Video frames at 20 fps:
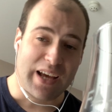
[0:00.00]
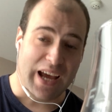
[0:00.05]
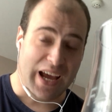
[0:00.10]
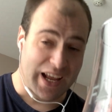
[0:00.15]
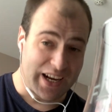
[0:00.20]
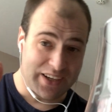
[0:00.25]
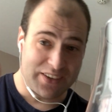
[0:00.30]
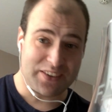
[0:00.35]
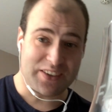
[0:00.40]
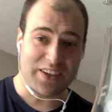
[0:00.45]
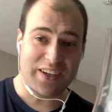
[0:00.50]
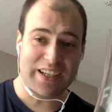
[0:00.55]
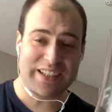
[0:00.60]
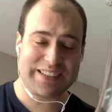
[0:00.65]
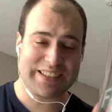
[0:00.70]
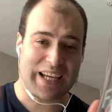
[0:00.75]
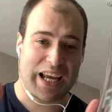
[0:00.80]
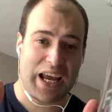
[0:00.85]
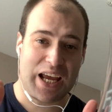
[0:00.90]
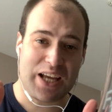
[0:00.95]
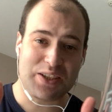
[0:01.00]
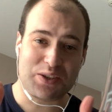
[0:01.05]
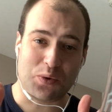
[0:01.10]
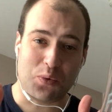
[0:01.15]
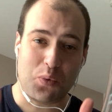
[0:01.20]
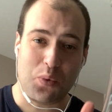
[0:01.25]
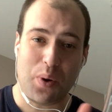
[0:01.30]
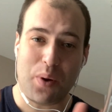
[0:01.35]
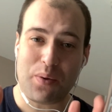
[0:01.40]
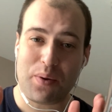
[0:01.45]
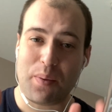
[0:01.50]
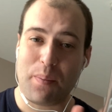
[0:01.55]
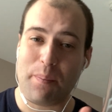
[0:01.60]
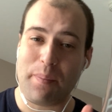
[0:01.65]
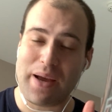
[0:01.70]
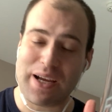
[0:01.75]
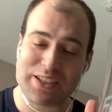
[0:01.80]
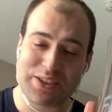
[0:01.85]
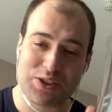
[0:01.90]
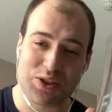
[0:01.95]
Hello guys, and welcome
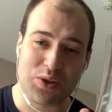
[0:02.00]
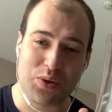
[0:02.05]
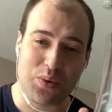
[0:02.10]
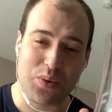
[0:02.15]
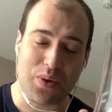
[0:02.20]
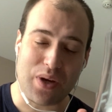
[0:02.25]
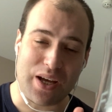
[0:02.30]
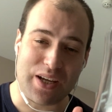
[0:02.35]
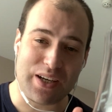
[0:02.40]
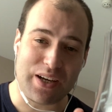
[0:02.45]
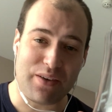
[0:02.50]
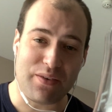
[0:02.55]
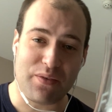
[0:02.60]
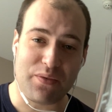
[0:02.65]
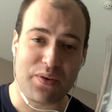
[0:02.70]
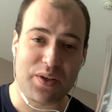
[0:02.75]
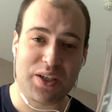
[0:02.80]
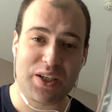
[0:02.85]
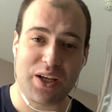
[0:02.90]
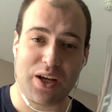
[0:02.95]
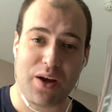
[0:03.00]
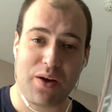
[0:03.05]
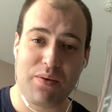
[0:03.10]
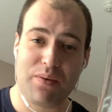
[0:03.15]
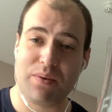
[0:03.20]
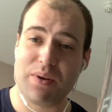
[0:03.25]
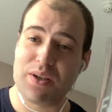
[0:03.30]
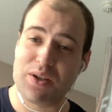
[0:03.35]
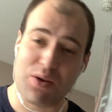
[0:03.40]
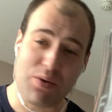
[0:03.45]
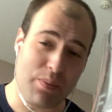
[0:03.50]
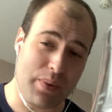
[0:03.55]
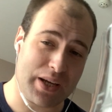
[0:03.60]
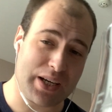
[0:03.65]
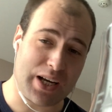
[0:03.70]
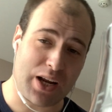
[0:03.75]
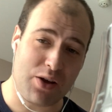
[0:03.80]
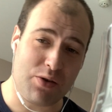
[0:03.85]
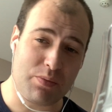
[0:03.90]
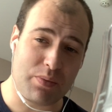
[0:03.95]
back to another video. You may
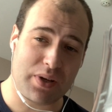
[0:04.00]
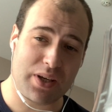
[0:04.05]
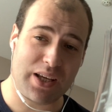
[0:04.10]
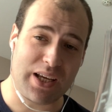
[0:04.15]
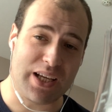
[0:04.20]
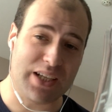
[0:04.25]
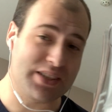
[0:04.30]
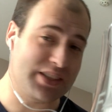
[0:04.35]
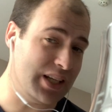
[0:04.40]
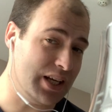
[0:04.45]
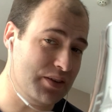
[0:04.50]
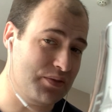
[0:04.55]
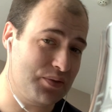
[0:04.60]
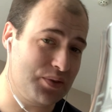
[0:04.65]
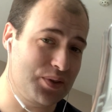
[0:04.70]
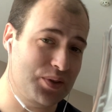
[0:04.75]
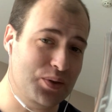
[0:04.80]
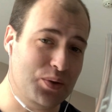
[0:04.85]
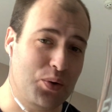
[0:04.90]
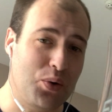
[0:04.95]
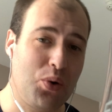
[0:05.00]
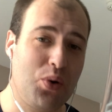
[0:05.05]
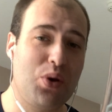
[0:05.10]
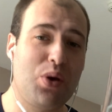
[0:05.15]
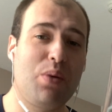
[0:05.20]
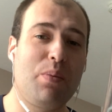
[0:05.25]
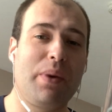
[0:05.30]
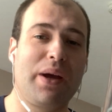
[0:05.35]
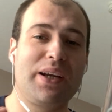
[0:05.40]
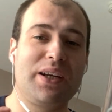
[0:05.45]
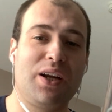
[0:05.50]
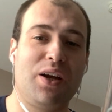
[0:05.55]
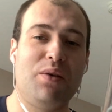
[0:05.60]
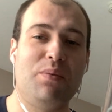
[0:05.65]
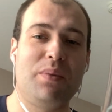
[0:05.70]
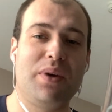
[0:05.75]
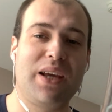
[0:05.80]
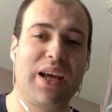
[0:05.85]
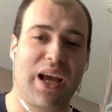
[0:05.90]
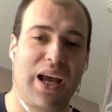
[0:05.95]
know me as Nathan, or you may know
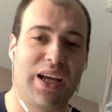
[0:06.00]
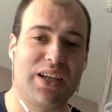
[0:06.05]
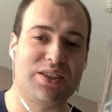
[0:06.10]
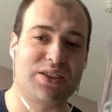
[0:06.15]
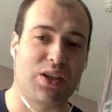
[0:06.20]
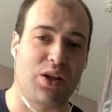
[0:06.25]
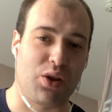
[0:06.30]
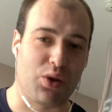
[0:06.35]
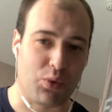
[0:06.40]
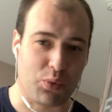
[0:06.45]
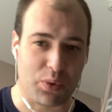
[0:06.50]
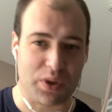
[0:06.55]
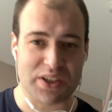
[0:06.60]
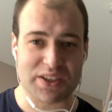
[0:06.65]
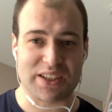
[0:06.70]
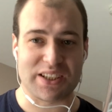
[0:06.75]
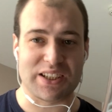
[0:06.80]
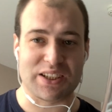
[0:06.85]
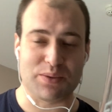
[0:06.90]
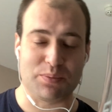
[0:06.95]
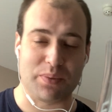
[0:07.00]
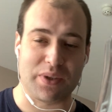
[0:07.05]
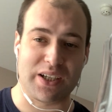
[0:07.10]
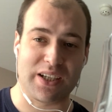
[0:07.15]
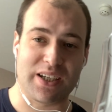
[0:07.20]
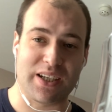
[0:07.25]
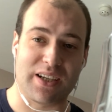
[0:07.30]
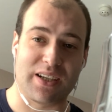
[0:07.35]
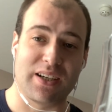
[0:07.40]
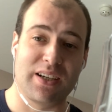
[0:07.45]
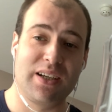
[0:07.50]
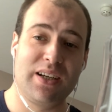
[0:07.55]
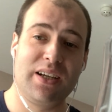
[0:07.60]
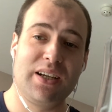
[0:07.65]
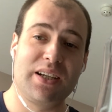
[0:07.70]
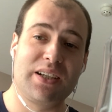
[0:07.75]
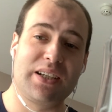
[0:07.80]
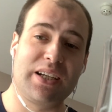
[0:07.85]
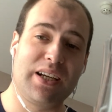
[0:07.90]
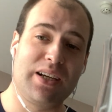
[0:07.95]
me as the Whiskey Speaker.
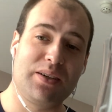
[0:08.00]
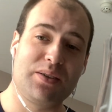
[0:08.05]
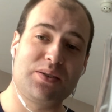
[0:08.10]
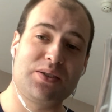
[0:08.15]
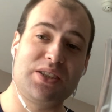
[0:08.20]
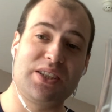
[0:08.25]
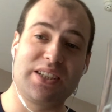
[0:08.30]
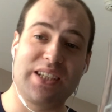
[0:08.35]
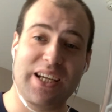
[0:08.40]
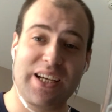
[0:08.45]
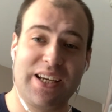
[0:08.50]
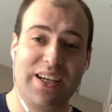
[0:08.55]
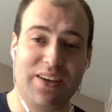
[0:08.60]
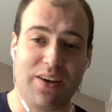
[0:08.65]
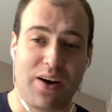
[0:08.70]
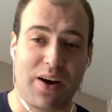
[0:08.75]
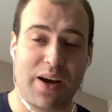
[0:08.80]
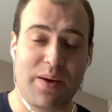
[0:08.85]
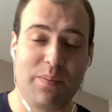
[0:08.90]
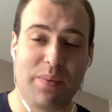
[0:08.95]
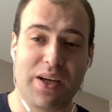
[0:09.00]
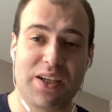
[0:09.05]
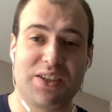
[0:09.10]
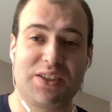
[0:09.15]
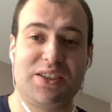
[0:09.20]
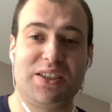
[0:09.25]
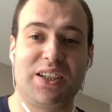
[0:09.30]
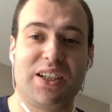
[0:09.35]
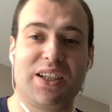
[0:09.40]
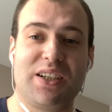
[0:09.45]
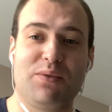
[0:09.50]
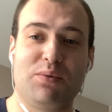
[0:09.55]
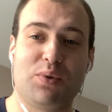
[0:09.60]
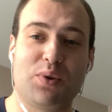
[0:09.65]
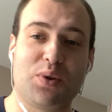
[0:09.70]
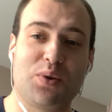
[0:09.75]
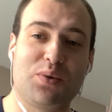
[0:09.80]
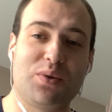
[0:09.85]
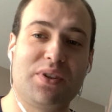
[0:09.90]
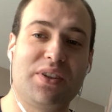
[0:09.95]
Now today I'm actually
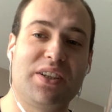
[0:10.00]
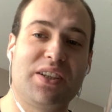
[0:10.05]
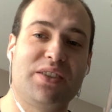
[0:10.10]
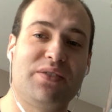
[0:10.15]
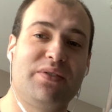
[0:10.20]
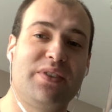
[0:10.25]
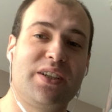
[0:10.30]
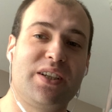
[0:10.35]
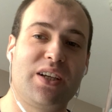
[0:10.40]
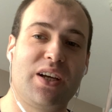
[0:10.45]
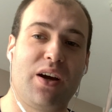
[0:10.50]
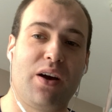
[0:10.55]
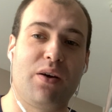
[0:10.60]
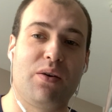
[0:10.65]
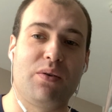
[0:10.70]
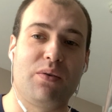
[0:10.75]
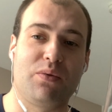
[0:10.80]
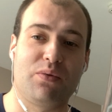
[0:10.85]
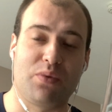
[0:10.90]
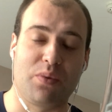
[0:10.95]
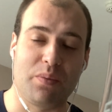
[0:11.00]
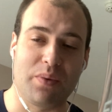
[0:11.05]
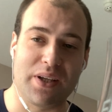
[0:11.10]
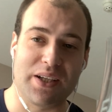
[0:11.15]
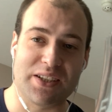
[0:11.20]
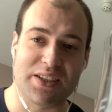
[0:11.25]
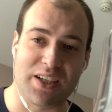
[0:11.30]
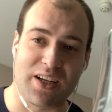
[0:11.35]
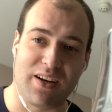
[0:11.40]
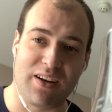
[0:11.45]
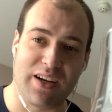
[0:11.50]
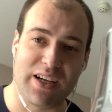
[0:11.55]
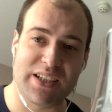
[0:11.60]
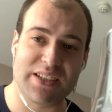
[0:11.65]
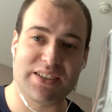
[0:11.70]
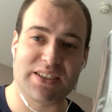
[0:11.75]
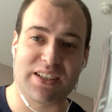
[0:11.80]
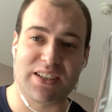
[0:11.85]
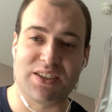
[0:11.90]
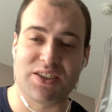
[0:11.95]
recording this video from the
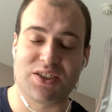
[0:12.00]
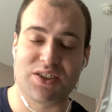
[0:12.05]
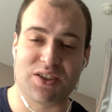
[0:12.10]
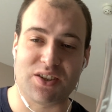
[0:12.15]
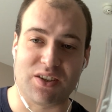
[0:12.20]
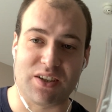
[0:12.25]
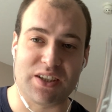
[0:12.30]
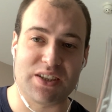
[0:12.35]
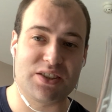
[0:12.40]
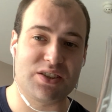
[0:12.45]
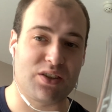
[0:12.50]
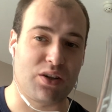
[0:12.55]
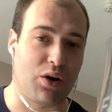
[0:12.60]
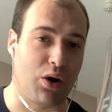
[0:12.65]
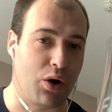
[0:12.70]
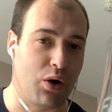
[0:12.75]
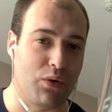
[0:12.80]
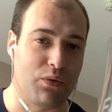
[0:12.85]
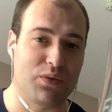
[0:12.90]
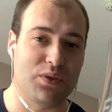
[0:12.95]
delights and sights of